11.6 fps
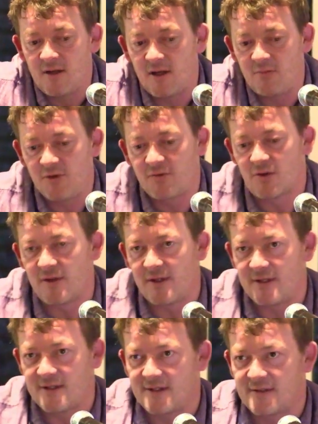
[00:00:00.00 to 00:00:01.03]
And we've got
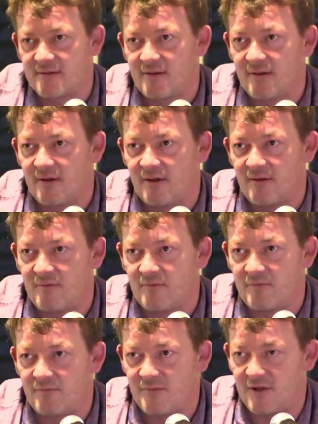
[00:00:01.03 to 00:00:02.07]
this
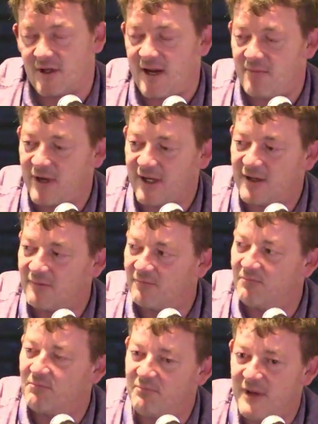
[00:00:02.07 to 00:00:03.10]
great big
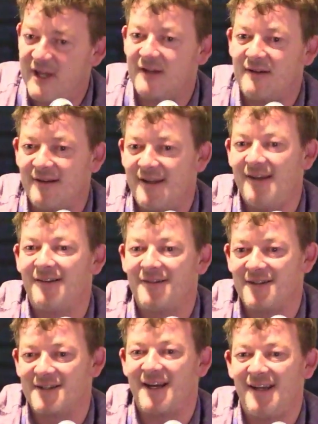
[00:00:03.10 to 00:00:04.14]
beacon here
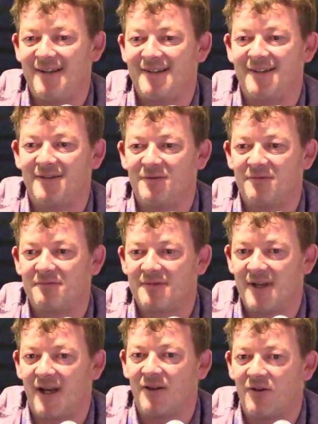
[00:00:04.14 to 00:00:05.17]
at the side
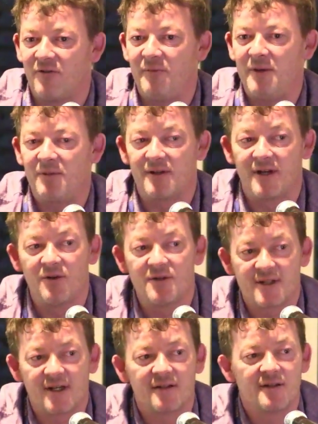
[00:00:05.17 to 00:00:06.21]
that a lot of people are now
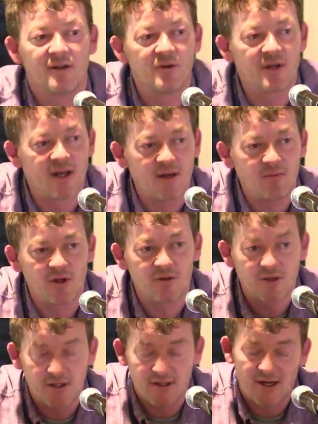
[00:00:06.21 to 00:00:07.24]
starting to look at, and we're
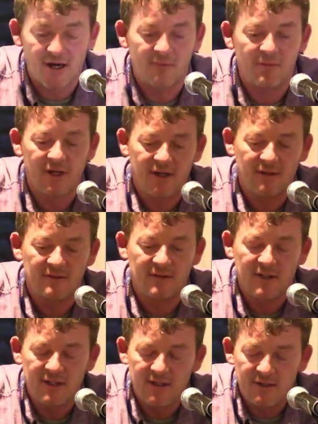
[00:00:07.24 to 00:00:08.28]
looking at Armory and
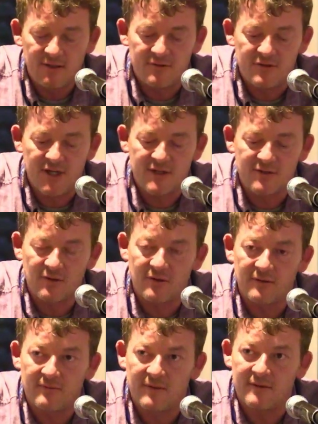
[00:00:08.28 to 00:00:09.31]

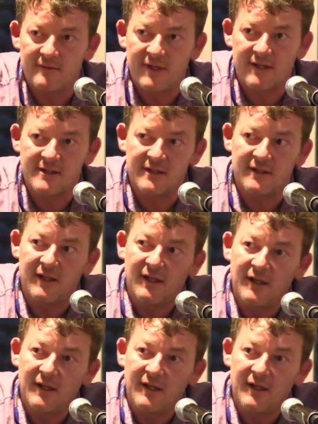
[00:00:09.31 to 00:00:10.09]
Trezor and things that.